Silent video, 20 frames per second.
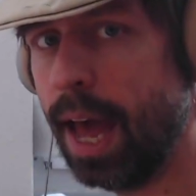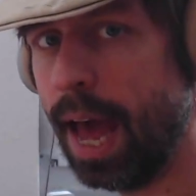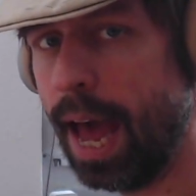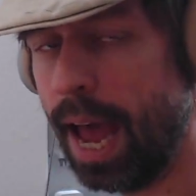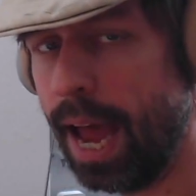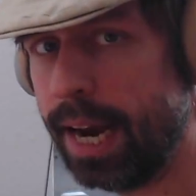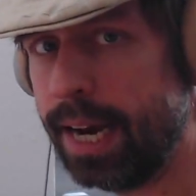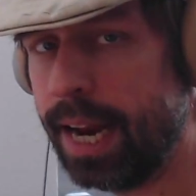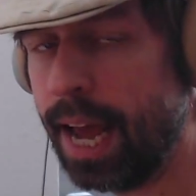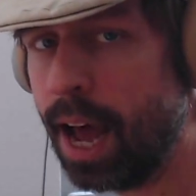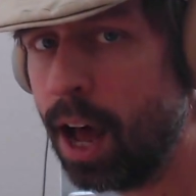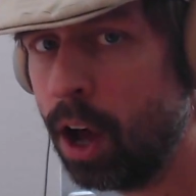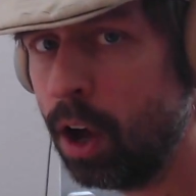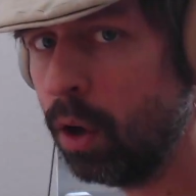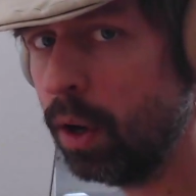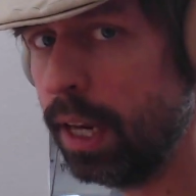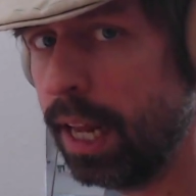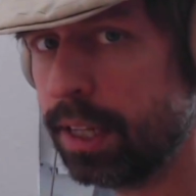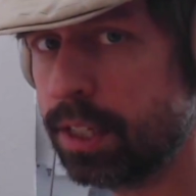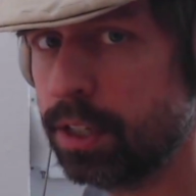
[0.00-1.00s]
And
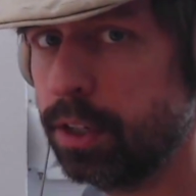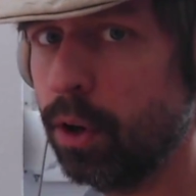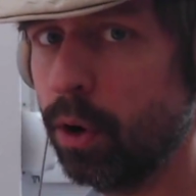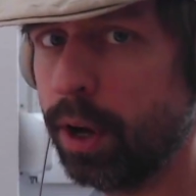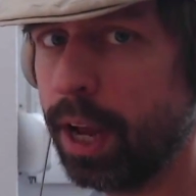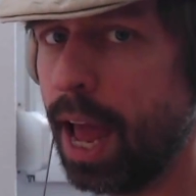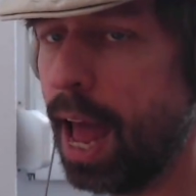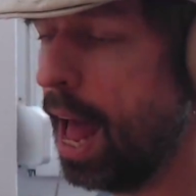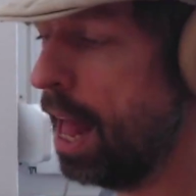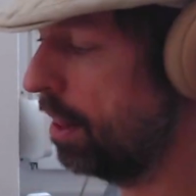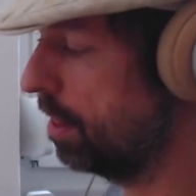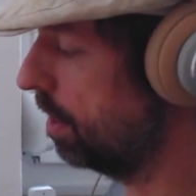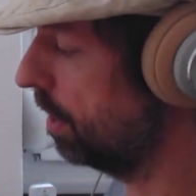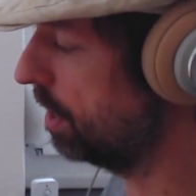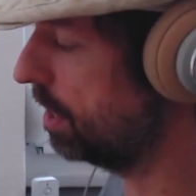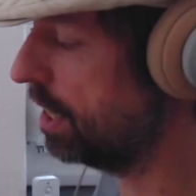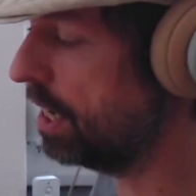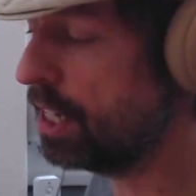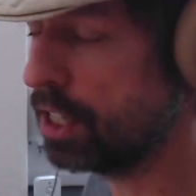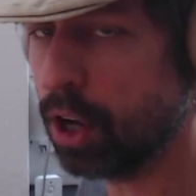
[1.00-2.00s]
now let's look at the
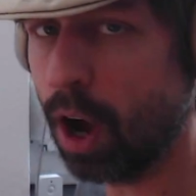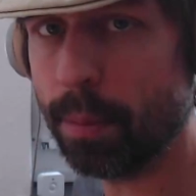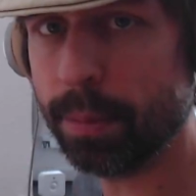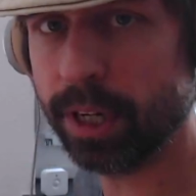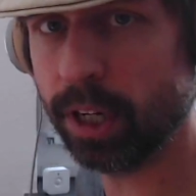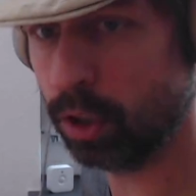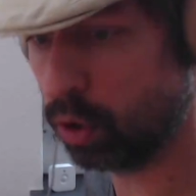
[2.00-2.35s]
D dominant